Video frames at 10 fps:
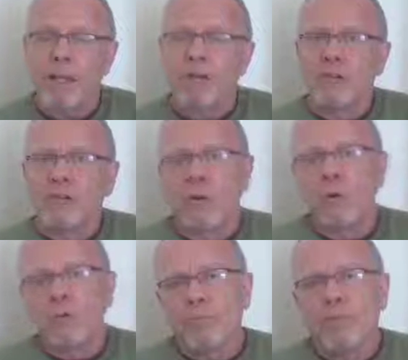
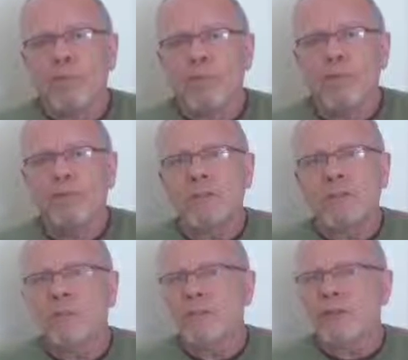So in the
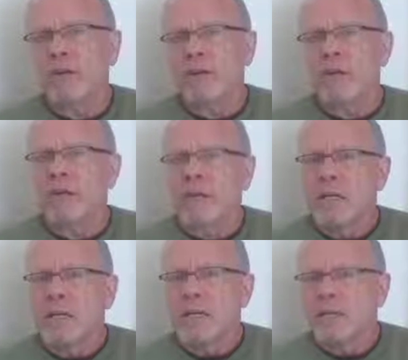second section,
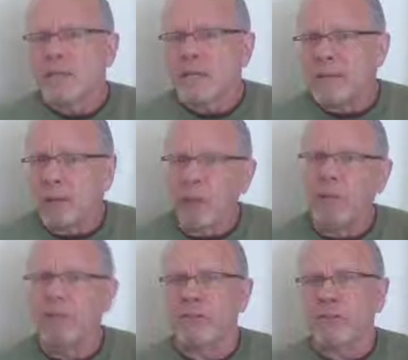in the
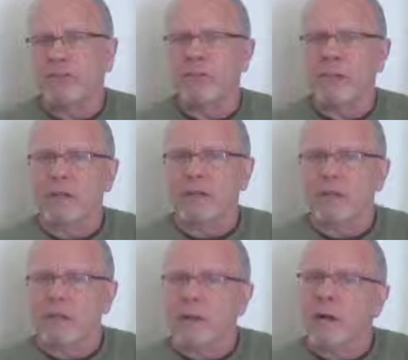publishing
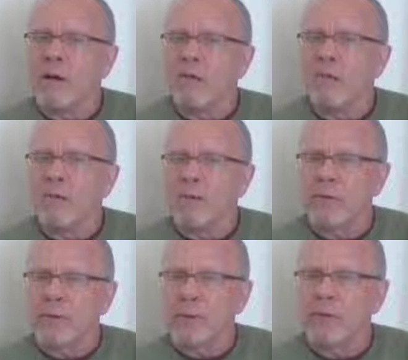section of
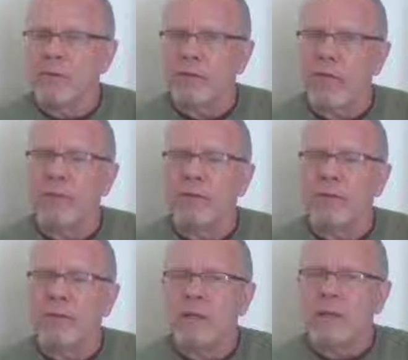the Writer's
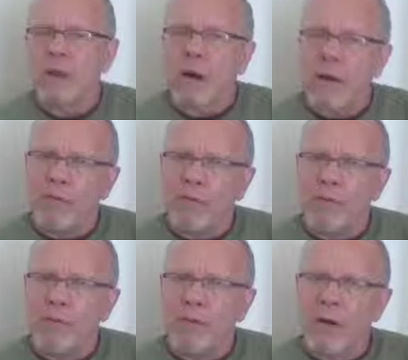Gallery,
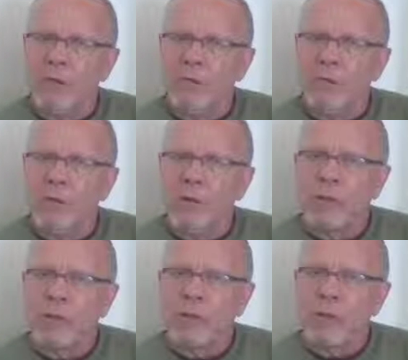AuthorCloud authors
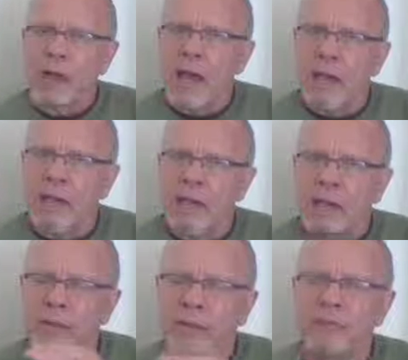will have
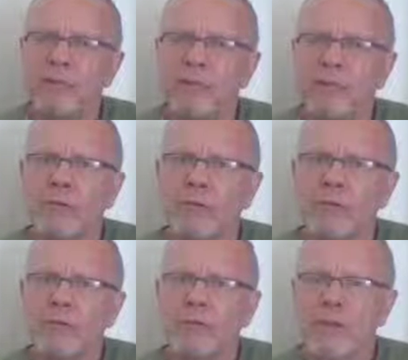a list of
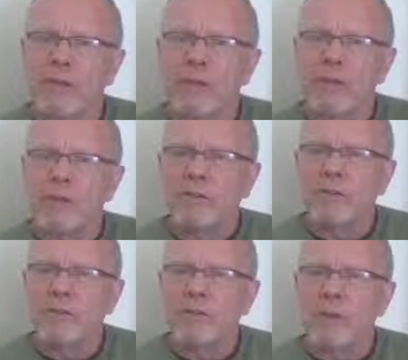services that they can
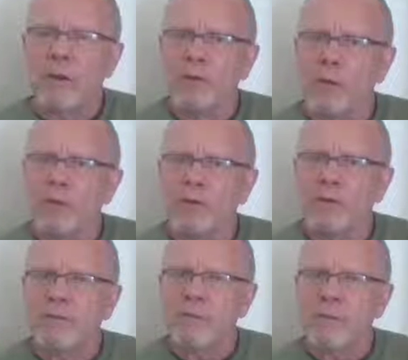choose from,
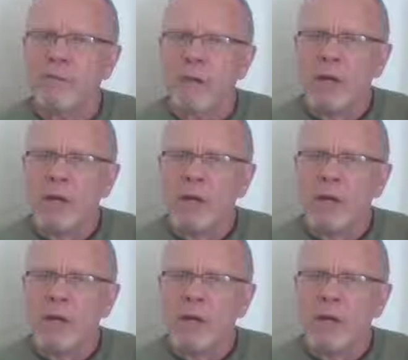ranging from